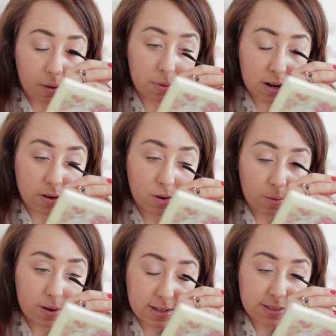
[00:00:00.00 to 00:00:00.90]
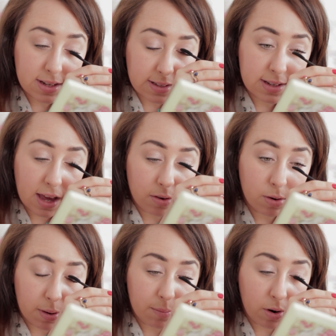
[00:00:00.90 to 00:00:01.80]
but I know when it sticks together
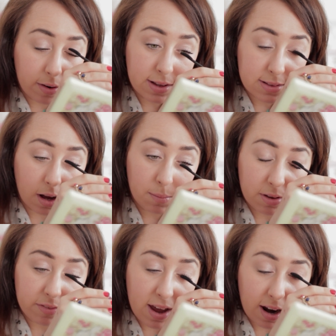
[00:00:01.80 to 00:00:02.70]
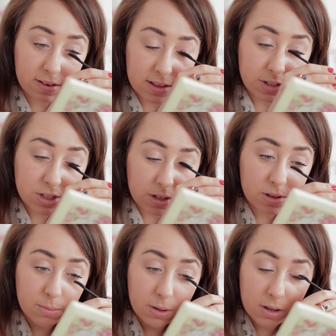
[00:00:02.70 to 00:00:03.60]
a bit more and it's got a bit of air in the
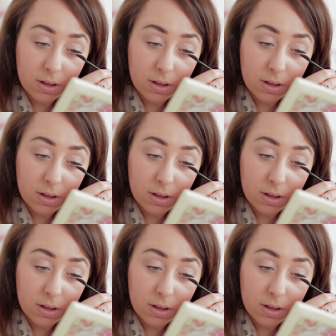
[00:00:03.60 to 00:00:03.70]
tube,